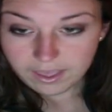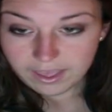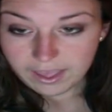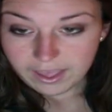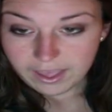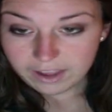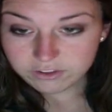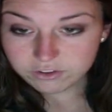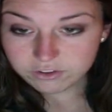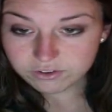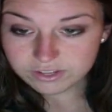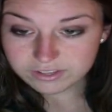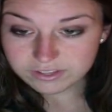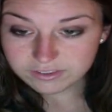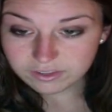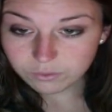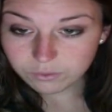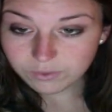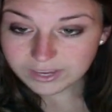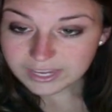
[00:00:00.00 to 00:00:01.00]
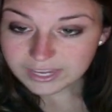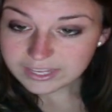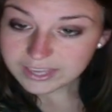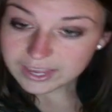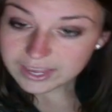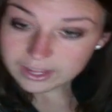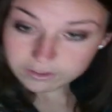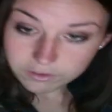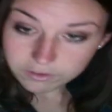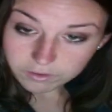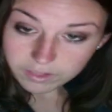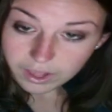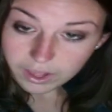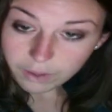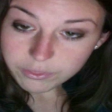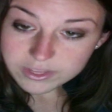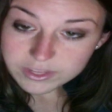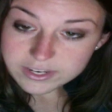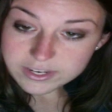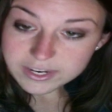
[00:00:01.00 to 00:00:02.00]
As you can see, we can cancel
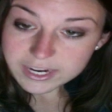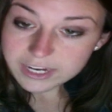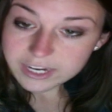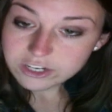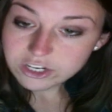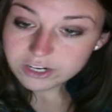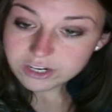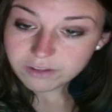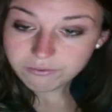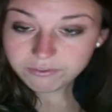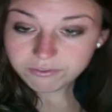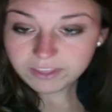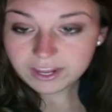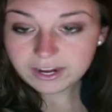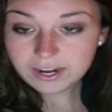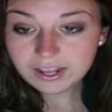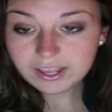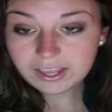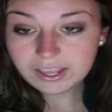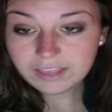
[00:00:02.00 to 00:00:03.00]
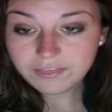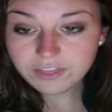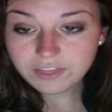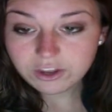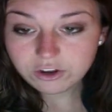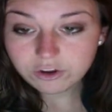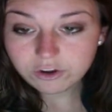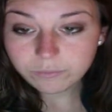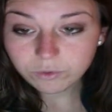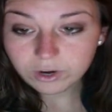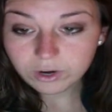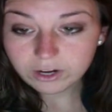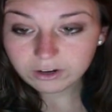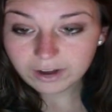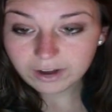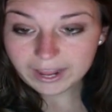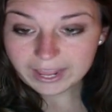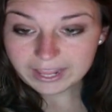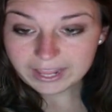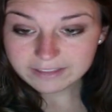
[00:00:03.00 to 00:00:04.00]
out the tangent of theta in the
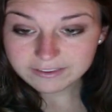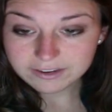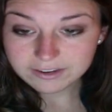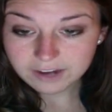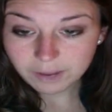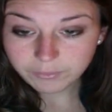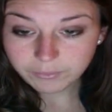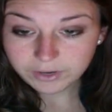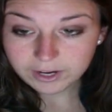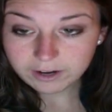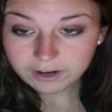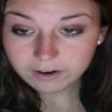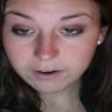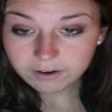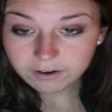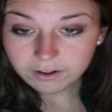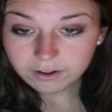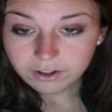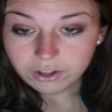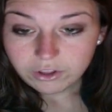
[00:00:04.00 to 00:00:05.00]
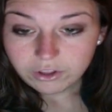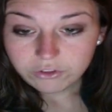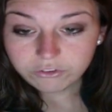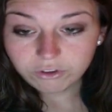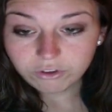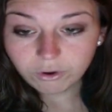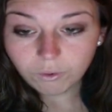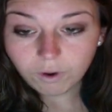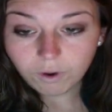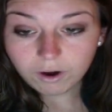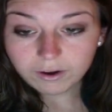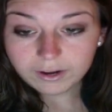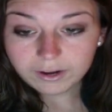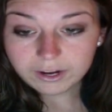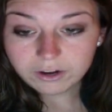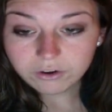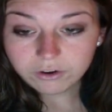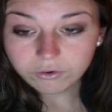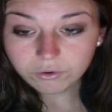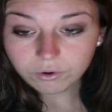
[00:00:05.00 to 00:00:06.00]
numerator and denominator. So our
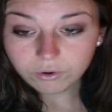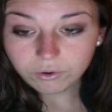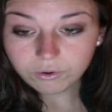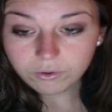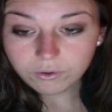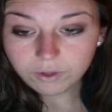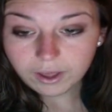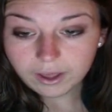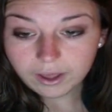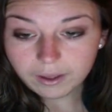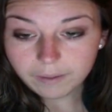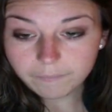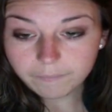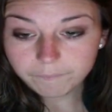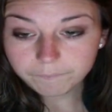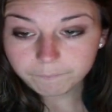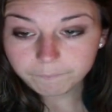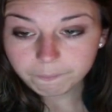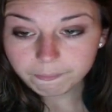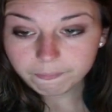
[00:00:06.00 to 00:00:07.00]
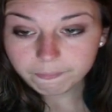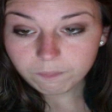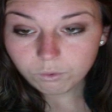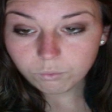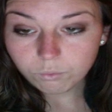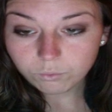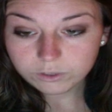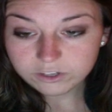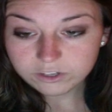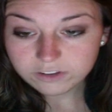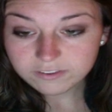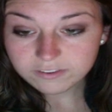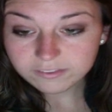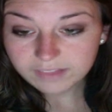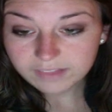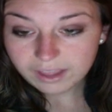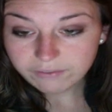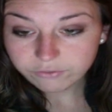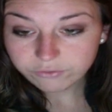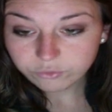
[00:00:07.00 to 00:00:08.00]
integral, um, we're just
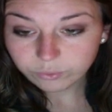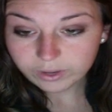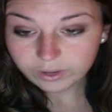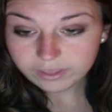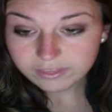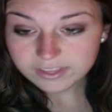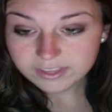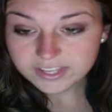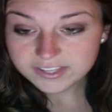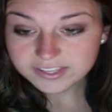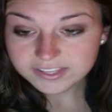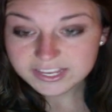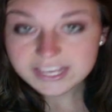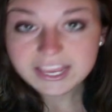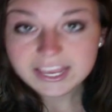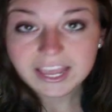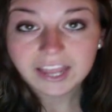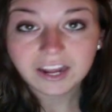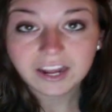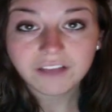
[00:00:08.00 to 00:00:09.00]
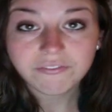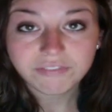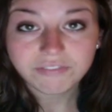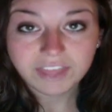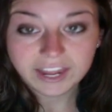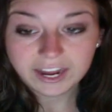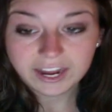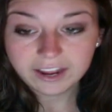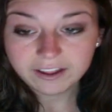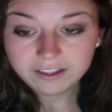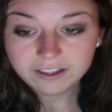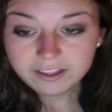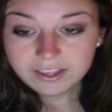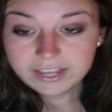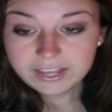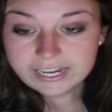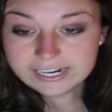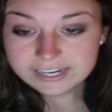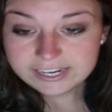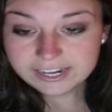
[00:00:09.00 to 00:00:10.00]
left with secant of theta
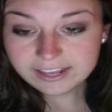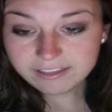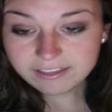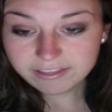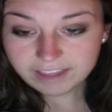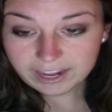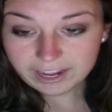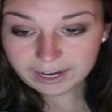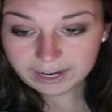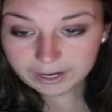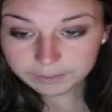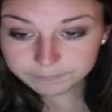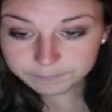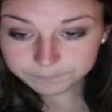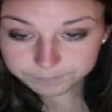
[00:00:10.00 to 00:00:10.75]
d theta.